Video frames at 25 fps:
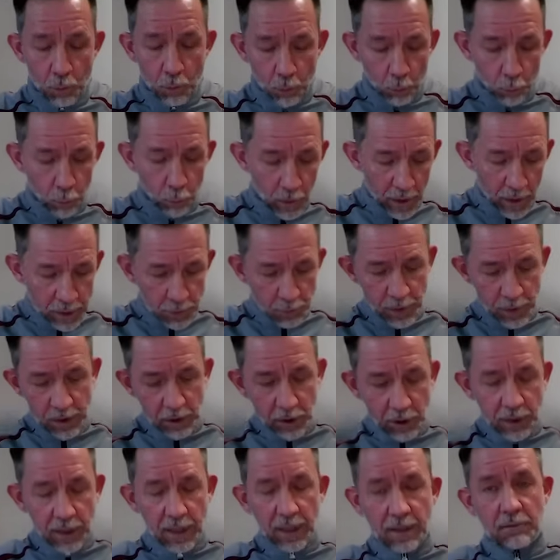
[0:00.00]
Once we
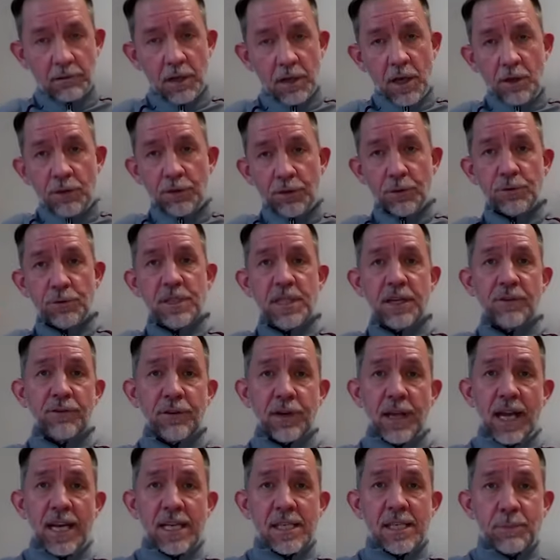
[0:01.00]
look at those
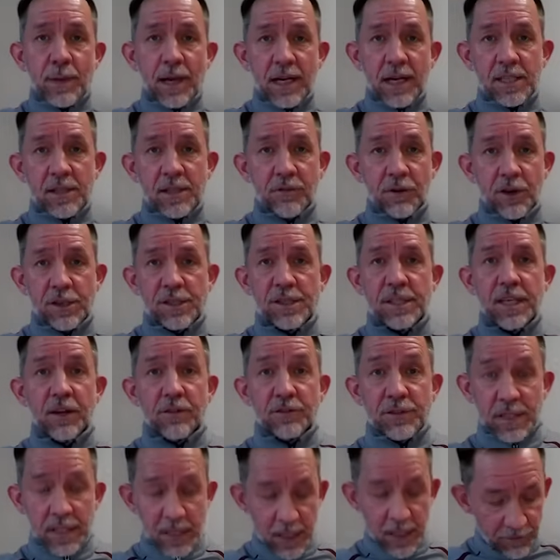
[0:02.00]
different aspects of
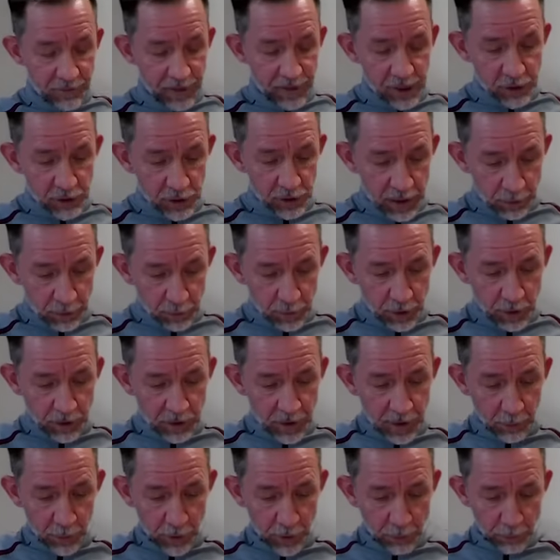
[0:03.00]
ourselves individually
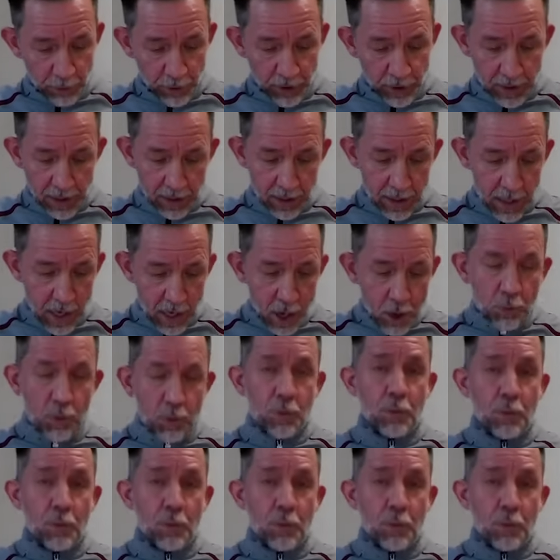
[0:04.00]
that we bring in, we